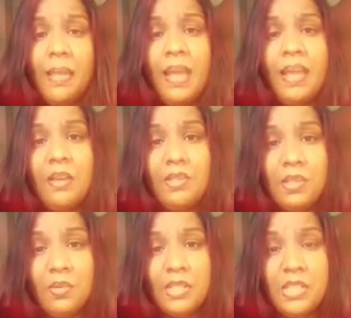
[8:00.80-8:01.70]
I
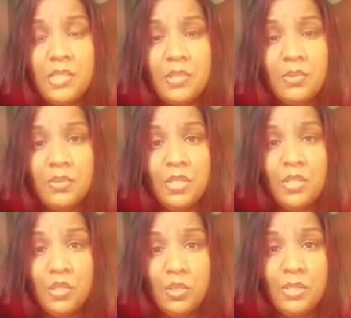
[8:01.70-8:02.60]
also want to
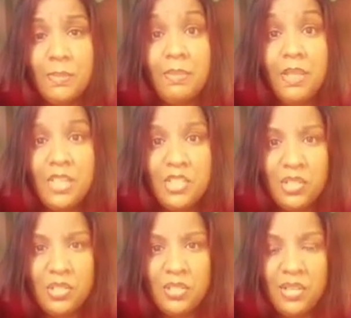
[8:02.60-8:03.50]
enjoy the
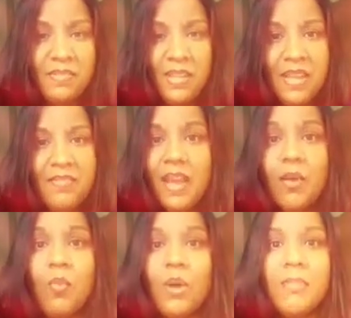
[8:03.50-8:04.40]
pleasure of life. I
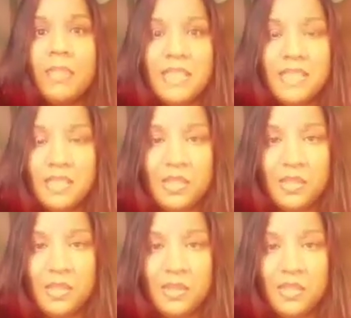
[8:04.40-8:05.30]
want my son to
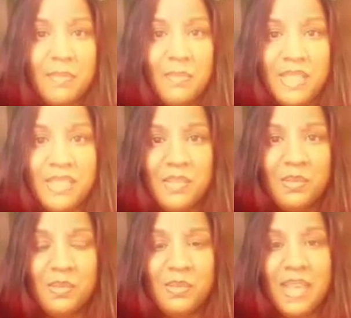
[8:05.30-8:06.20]
go to the best
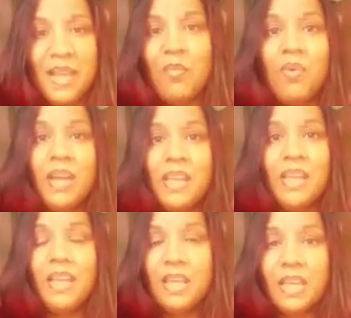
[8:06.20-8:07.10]
schools. I want
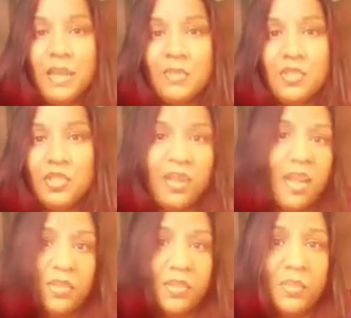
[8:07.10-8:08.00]
him to
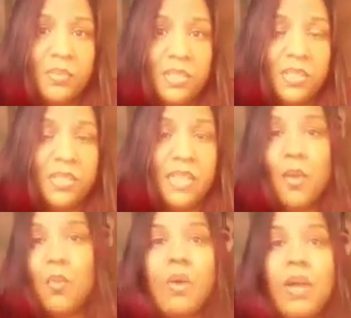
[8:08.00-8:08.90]
travel the world. I
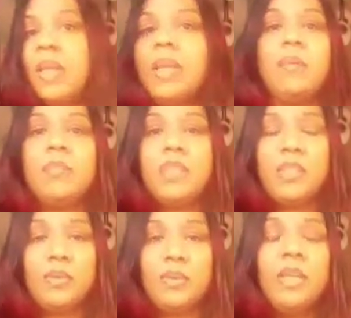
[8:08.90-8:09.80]
want him
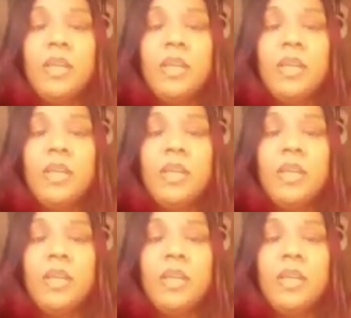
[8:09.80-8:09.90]
to